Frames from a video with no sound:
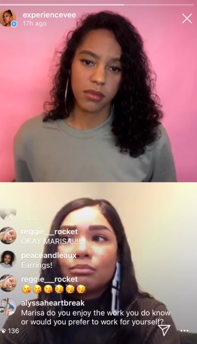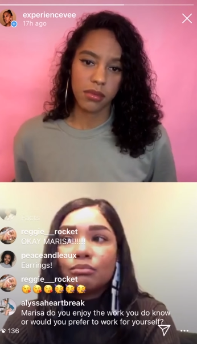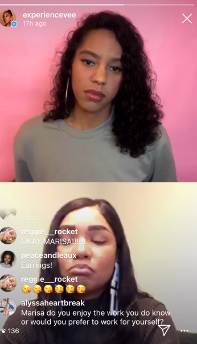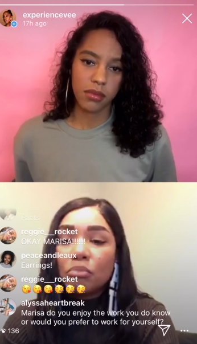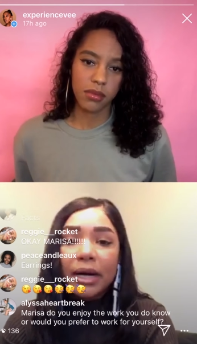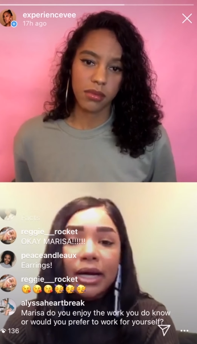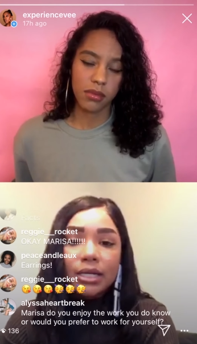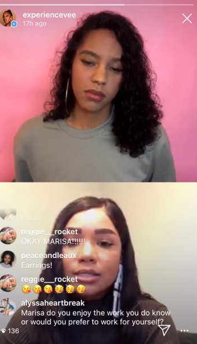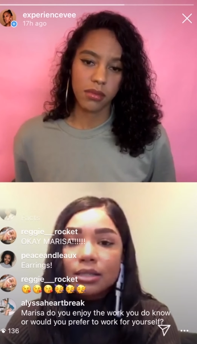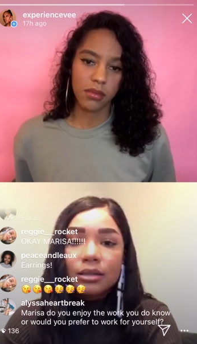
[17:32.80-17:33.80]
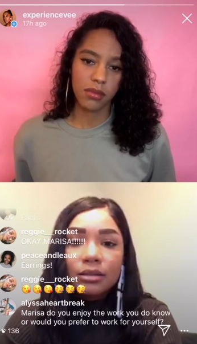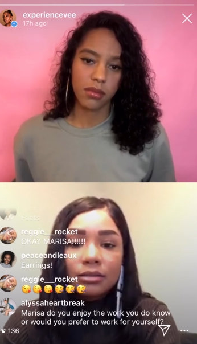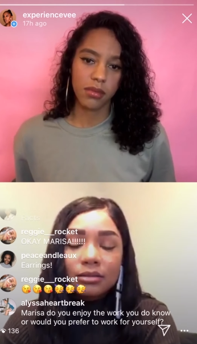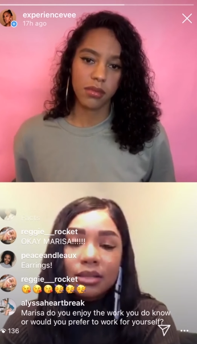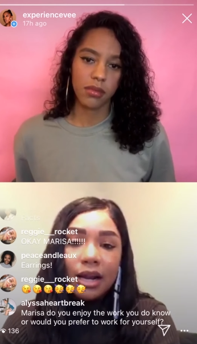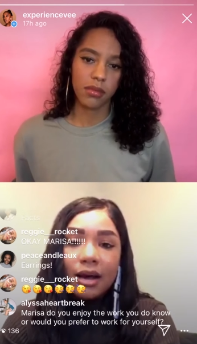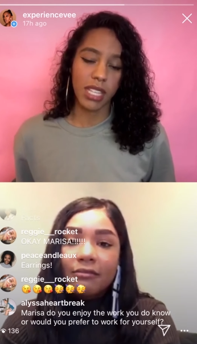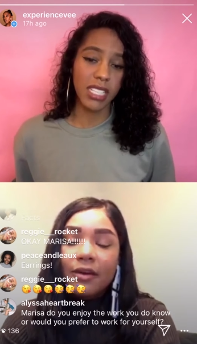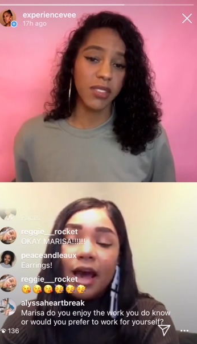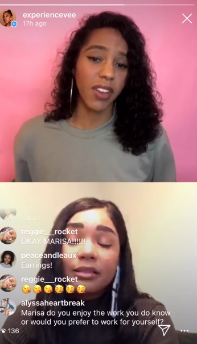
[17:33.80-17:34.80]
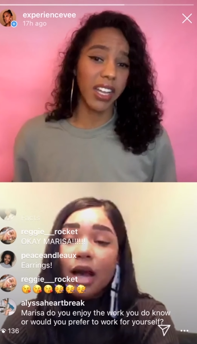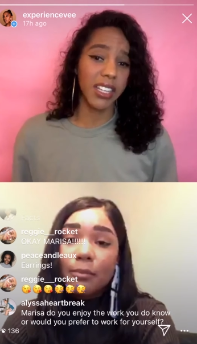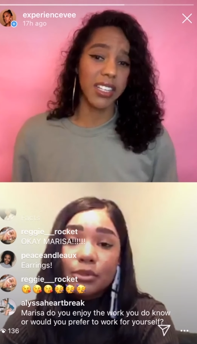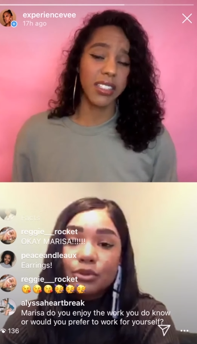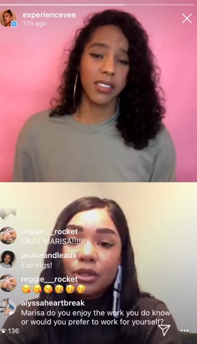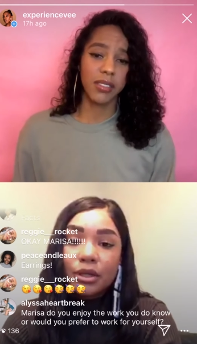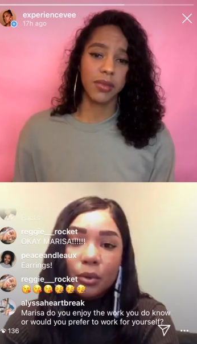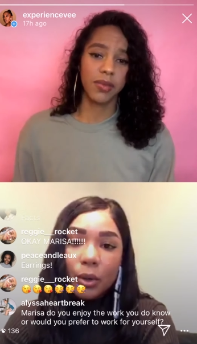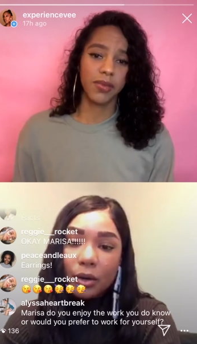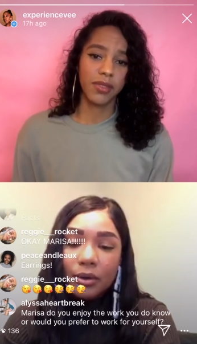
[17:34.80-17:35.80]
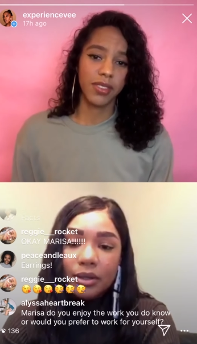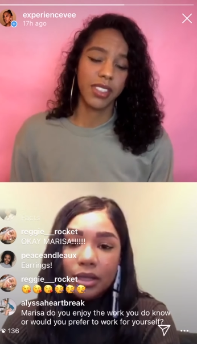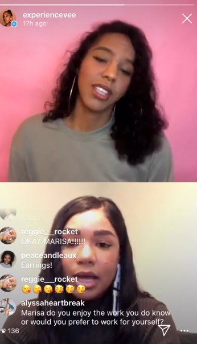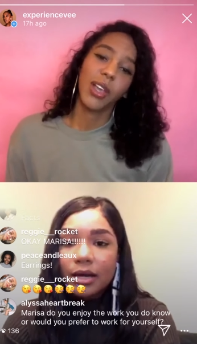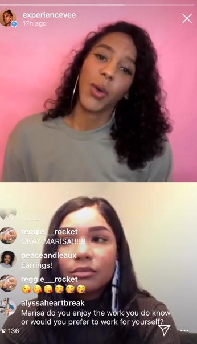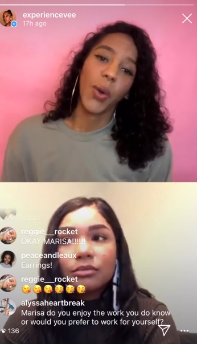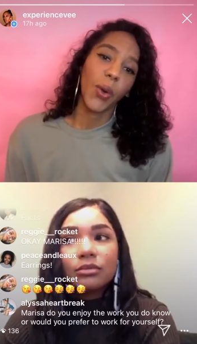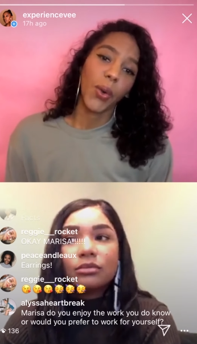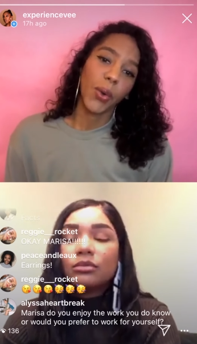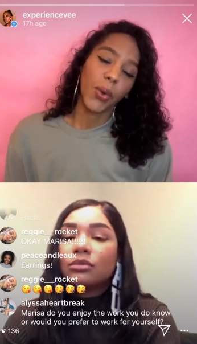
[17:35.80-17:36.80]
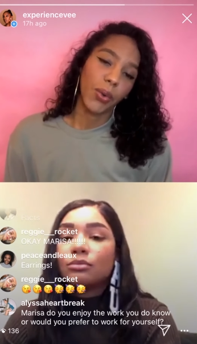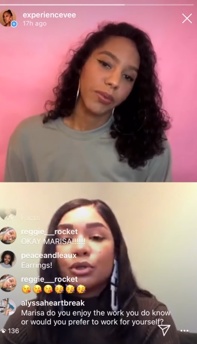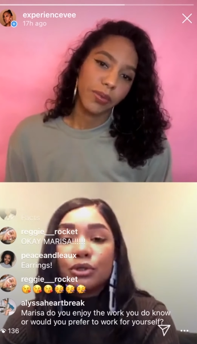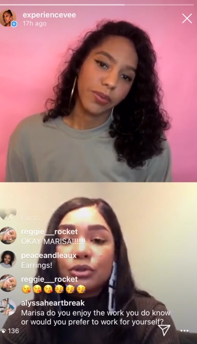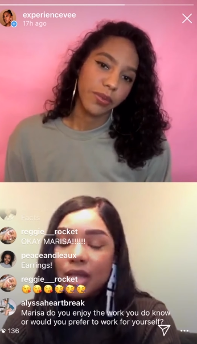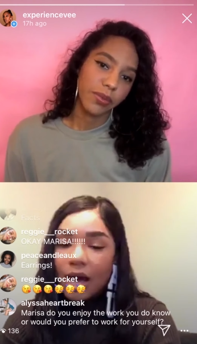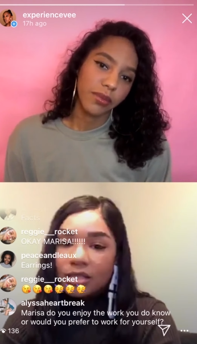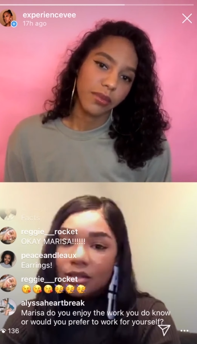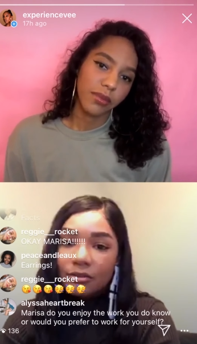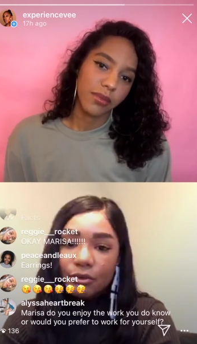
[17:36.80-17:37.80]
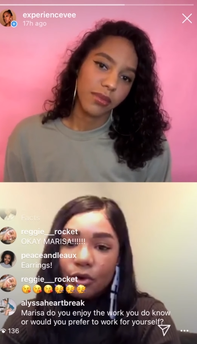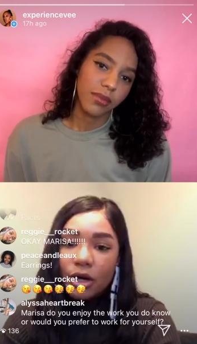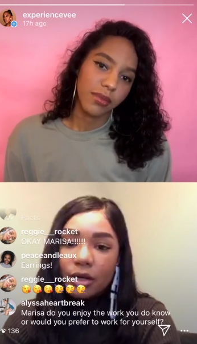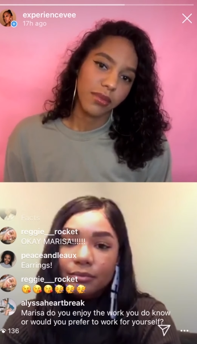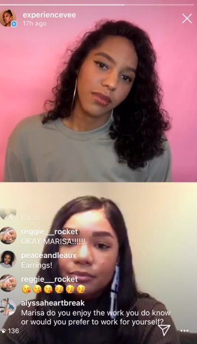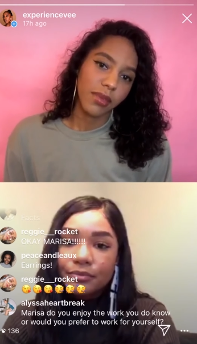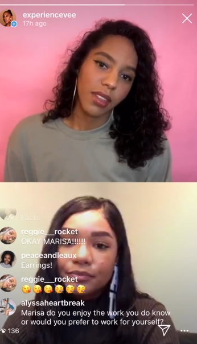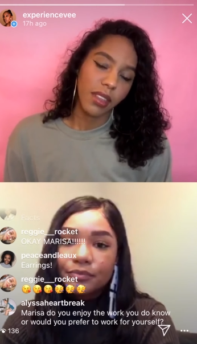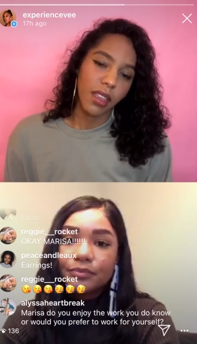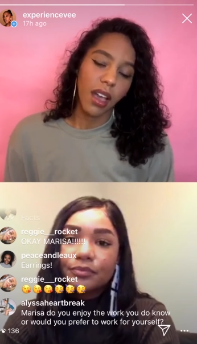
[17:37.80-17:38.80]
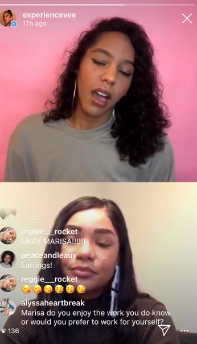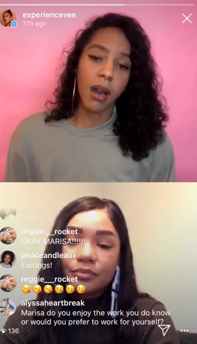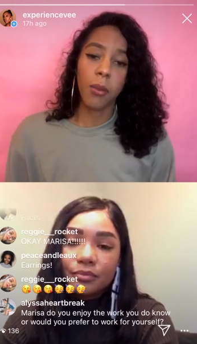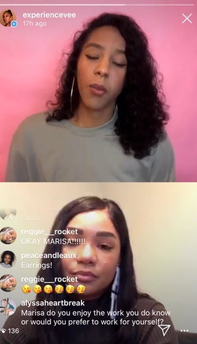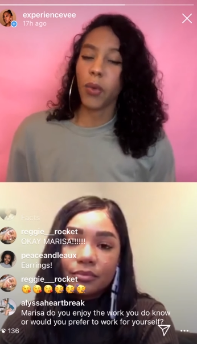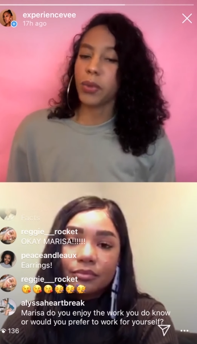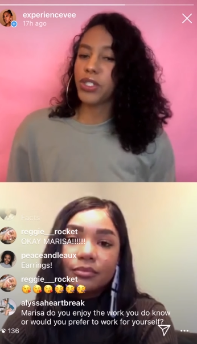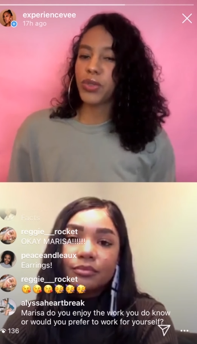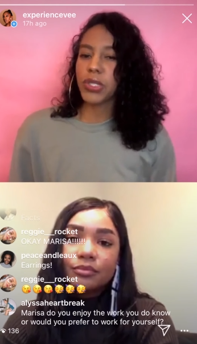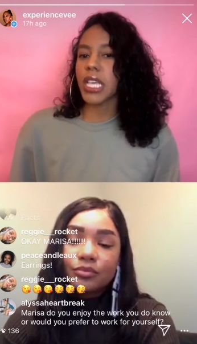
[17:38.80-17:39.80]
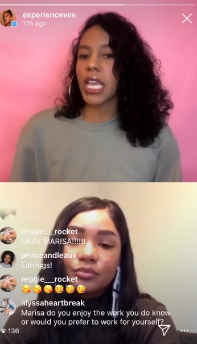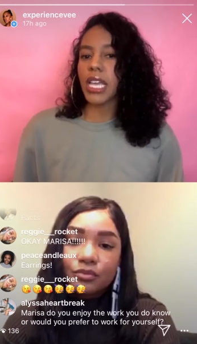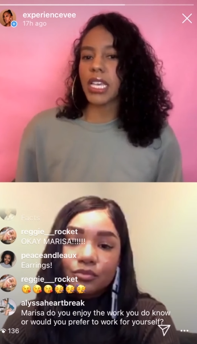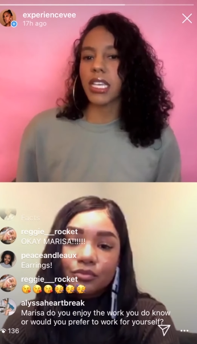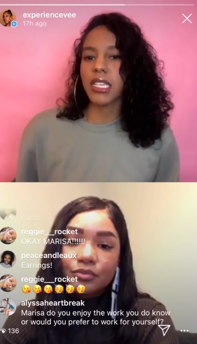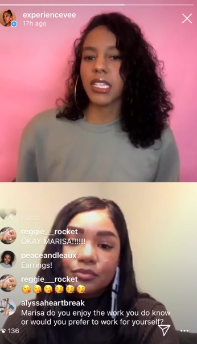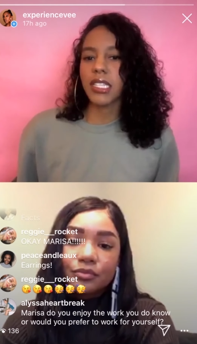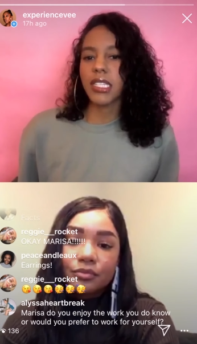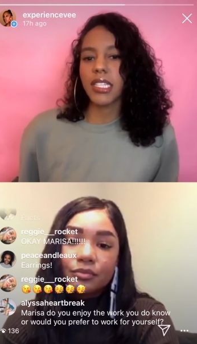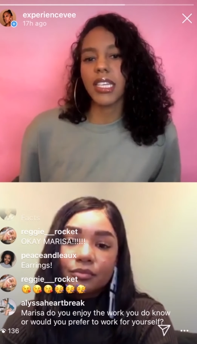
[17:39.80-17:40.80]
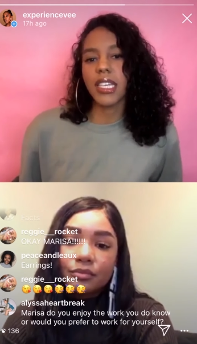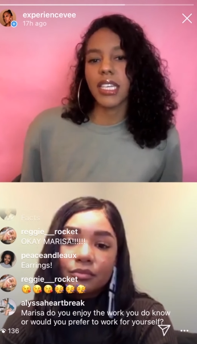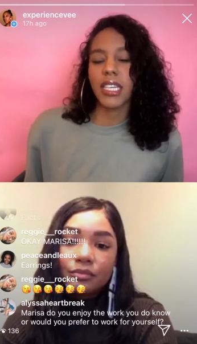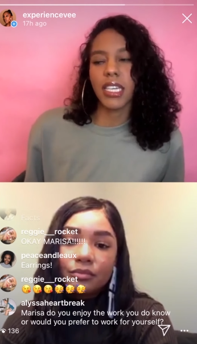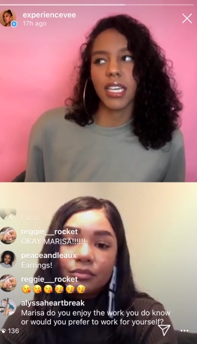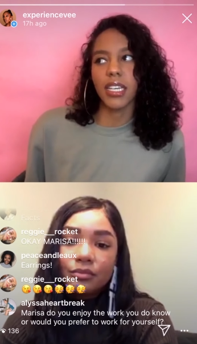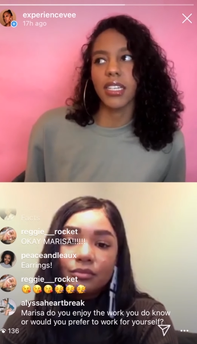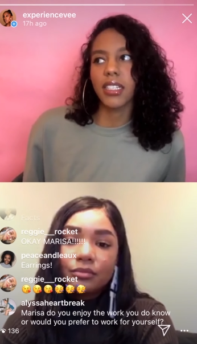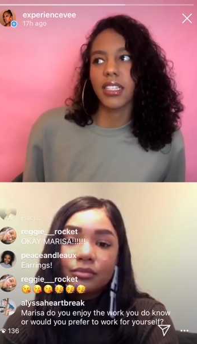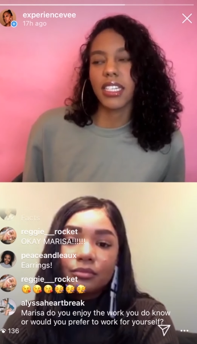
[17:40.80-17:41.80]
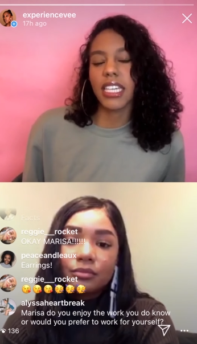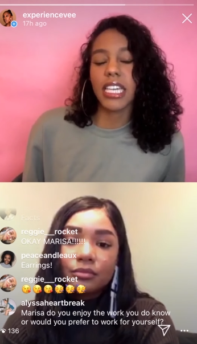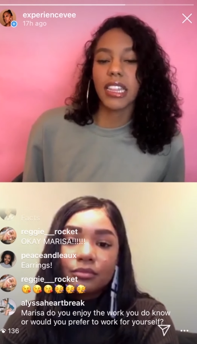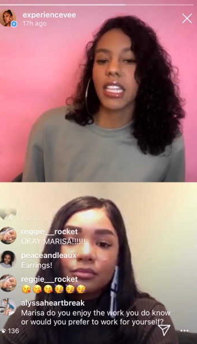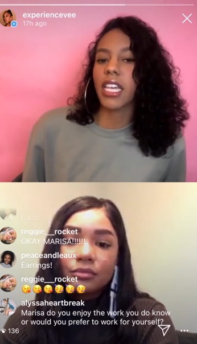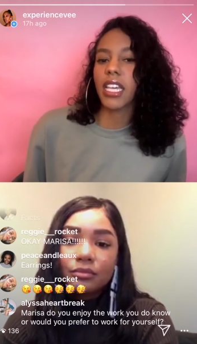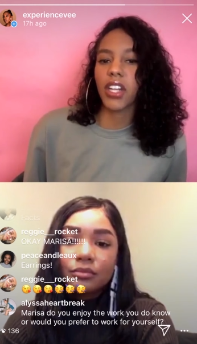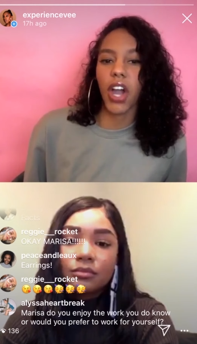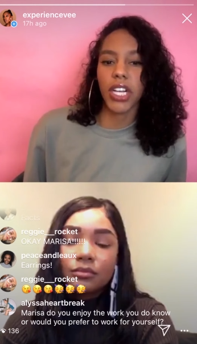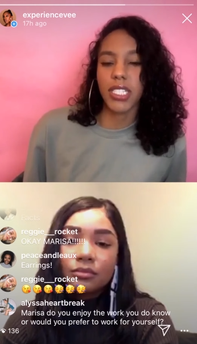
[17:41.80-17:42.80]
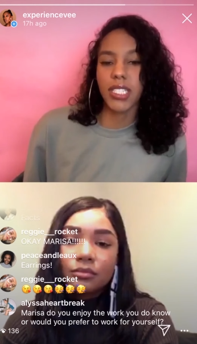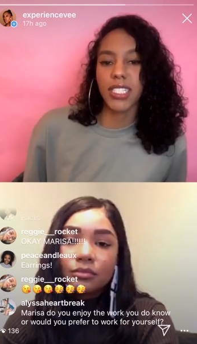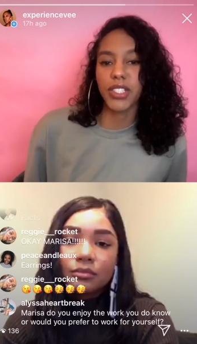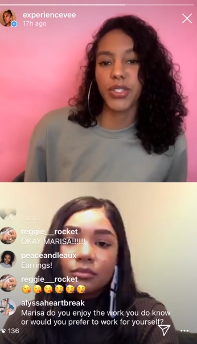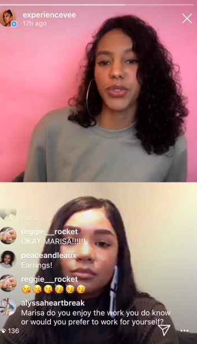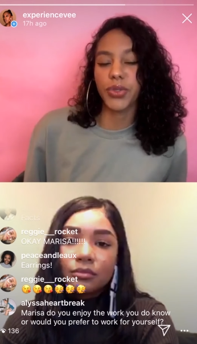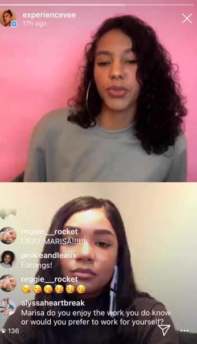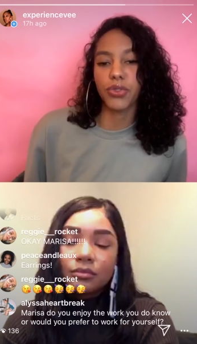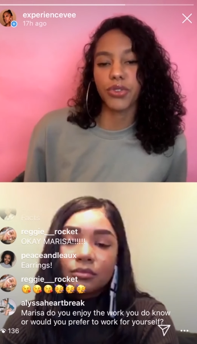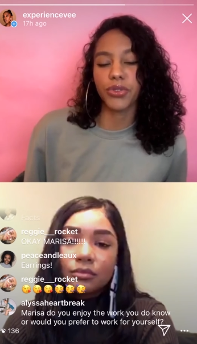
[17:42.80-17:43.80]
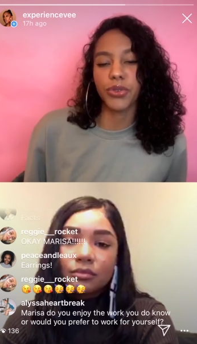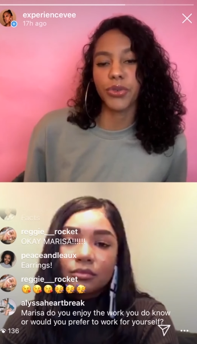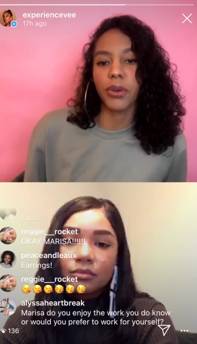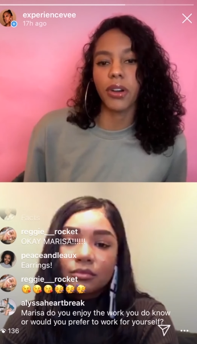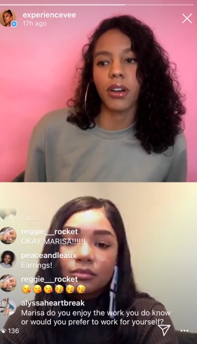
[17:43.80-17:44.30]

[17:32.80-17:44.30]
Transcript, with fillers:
Speaker 1: brands that I've had the opportunity to work with and like produce content for.
Speaker 2: Um, what would you say is the key thing an artist can do to,